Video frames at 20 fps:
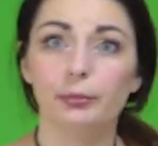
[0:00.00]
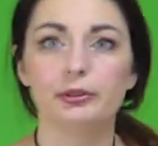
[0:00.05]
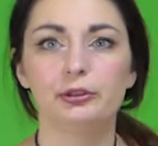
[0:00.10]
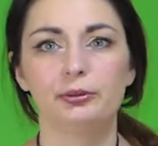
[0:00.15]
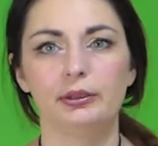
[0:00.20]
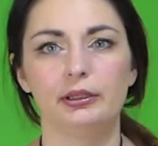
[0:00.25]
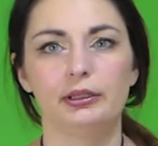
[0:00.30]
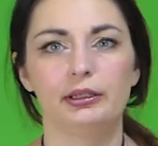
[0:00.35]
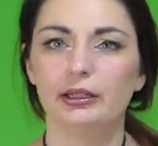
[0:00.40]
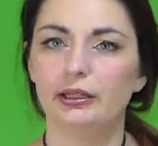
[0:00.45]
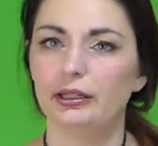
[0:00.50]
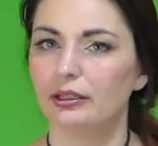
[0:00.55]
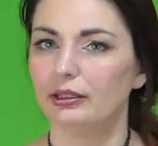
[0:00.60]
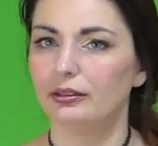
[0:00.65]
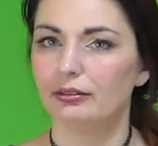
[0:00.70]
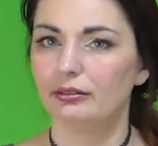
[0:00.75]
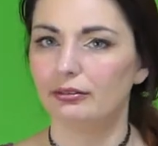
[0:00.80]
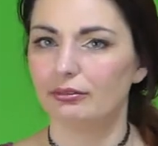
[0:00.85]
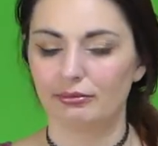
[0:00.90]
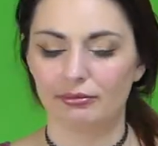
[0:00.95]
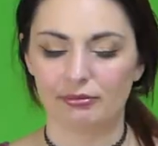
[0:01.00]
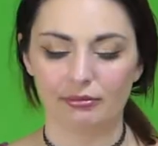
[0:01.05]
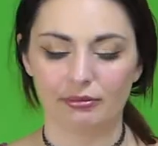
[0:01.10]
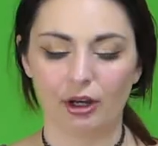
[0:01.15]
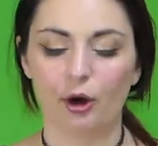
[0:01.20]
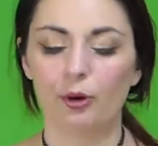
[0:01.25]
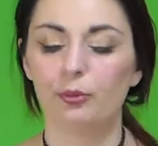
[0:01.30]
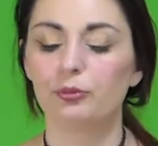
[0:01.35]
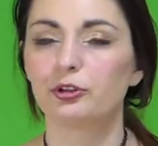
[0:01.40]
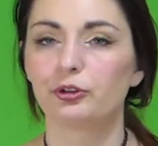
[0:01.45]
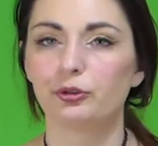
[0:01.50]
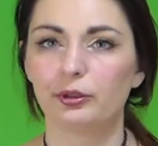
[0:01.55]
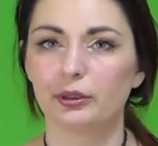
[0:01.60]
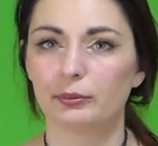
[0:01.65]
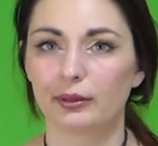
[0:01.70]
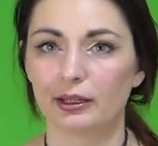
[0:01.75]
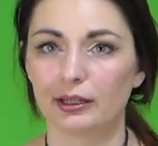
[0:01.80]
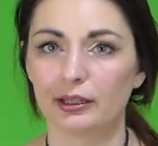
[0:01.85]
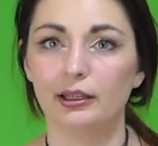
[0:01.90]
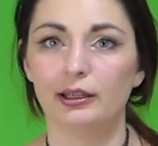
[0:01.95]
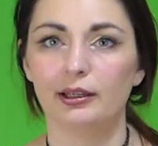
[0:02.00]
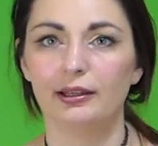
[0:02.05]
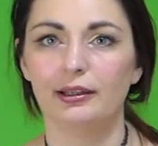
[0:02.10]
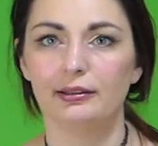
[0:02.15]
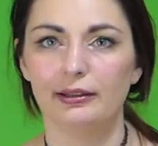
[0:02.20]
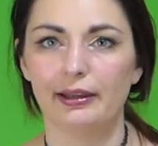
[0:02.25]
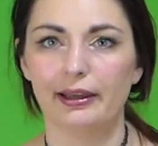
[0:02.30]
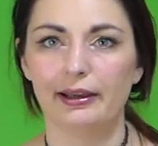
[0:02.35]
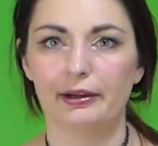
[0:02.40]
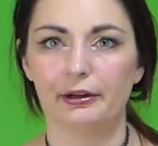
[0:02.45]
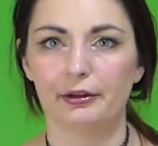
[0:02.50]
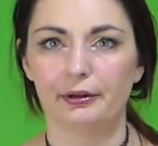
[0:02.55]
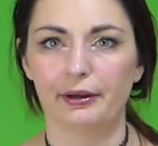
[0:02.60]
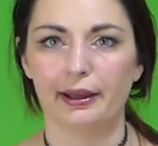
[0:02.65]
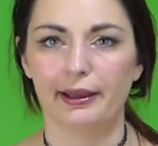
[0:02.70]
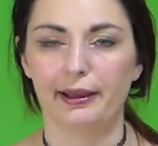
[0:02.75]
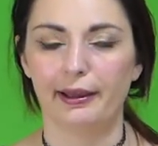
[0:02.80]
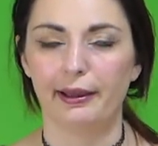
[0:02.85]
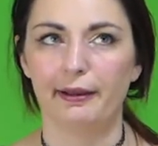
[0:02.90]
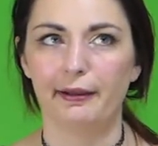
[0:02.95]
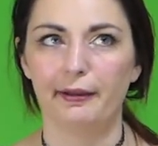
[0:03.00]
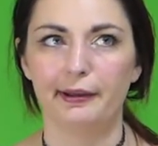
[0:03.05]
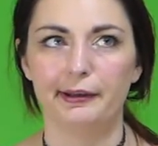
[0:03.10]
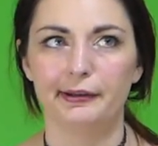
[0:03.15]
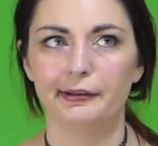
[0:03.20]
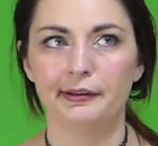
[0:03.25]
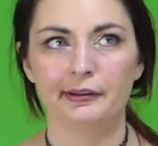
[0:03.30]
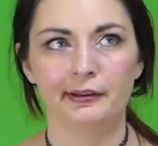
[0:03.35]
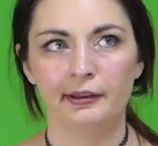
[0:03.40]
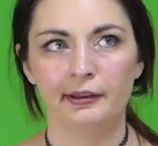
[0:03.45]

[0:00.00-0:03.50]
between homeschooling my kid now and